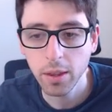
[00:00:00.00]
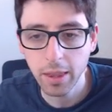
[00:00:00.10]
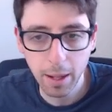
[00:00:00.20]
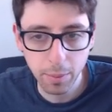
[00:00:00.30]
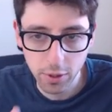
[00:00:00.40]

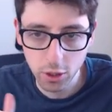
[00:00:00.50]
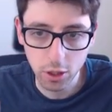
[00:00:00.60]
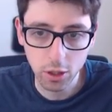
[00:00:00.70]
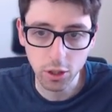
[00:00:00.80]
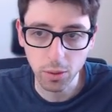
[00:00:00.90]
then that
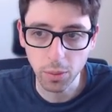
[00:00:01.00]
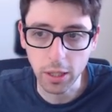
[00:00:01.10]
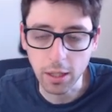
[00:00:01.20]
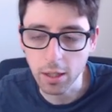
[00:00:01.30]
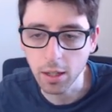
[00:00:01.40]
position should
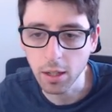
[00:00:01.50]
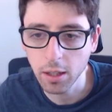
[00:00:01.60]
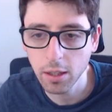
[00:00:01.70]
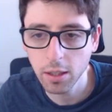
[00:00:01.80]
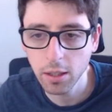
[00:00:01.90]
be
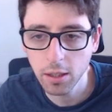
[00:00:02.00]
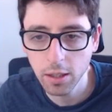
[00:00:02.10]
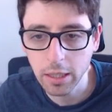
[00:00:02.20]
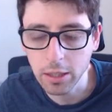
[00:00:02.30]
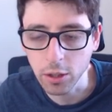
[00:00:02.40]
an
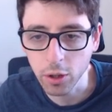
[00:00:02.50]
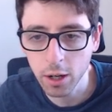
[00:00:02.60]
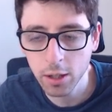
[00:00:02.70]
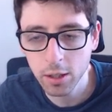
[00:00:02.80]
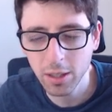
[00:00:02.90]
easy
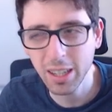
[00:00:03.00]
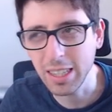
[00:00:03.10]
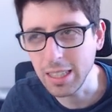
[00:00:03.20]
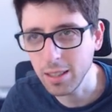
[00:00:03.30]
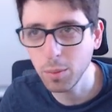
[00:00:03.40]
draw.
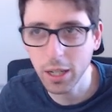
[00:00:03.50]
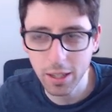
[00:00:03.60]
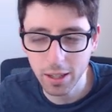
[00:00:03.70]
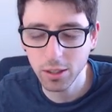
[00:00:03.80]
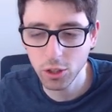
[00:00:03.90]
Not easy,
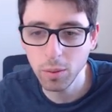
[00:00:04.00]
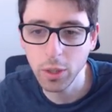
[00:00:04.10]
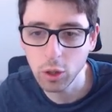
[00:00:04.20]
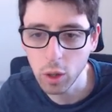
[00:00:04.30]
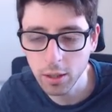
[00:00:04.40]
but it
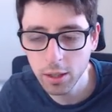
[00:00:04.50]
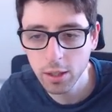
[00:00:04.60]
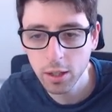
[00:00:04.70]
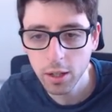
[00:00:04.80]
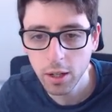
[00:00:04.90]
should be
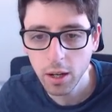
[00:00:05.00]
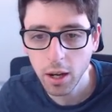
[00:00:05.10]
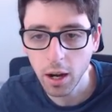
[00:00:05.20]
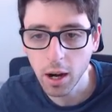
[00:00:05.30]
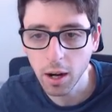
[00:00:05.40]
drawn.
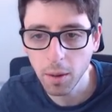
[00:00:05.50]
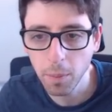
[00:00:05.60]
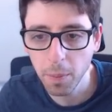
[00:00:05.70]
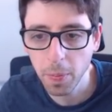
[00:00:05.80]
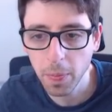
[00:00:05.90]

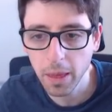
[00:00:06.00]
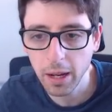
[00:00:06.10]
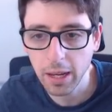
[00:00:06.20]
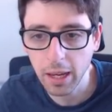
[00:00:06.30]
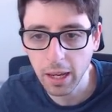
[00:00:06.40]
And
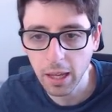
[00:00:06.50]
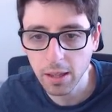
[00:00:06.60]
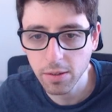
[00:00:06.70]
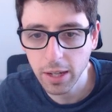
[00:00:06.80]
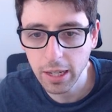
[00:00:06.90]

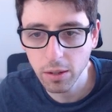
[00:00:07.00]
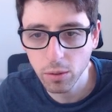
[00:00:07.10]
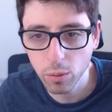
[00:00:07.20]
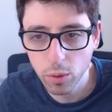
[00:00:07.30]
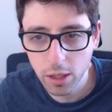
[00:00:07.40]
if I
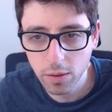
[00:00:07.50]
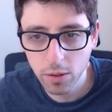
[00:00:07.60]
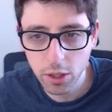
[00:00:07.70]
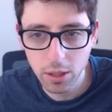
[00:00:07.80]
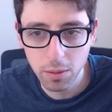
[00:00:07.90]
get rook
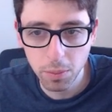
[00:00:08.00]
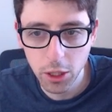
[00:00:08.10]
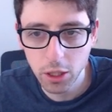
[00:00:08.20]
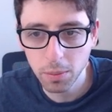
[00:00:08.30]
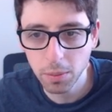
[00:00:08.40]
versus
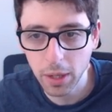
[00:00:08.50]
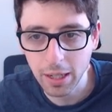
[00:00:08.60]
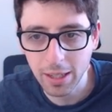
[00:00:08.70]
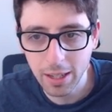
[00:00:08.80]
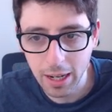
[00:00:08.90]
bishop
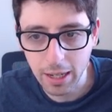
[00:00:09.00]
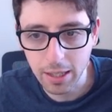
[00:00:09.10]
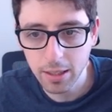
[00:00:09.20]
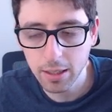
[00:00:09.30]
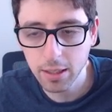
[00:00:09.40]
and
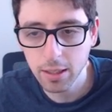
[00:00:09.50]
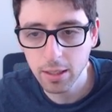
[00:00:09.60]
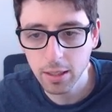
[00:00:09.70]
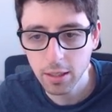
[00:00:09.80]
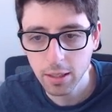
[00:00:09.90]

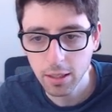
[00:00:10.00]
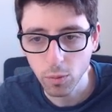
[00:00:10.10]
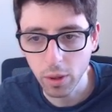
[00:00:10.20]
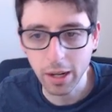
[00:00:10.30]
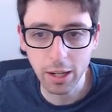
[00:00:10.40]
knight
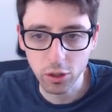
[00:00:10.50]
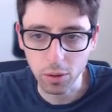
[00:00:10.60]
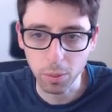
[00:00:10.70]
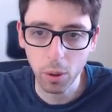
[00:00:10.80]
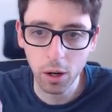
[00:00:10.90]
with an
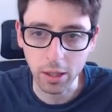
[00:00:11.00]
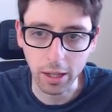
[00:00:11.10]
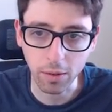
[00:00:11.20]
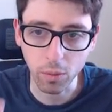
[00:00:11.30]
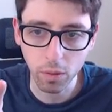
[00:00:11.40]
extra
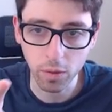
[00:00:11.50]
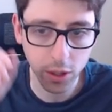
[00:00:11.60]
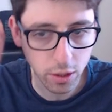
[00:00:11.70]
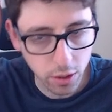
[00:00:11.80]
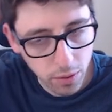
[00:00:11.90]
pawn, like four
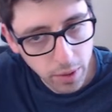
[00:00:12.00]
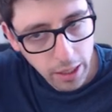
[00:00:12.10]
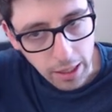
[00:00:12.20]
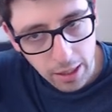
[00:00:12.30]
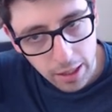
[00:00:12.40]
versus
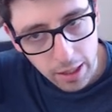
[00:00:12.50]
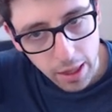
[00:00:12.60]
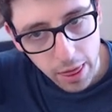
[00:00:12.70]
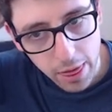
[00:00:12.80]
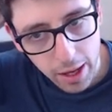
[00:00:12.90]
three,
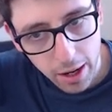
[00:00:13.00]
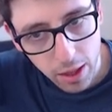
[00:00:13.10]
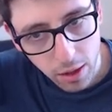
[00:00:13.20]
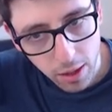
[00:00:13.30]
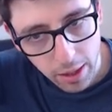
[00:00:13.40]
then
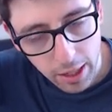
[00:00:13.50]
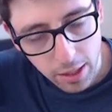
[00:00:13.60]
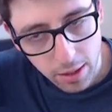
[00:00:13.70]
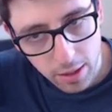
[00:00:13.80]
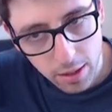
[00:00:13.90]
I thought
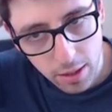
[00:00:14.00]
that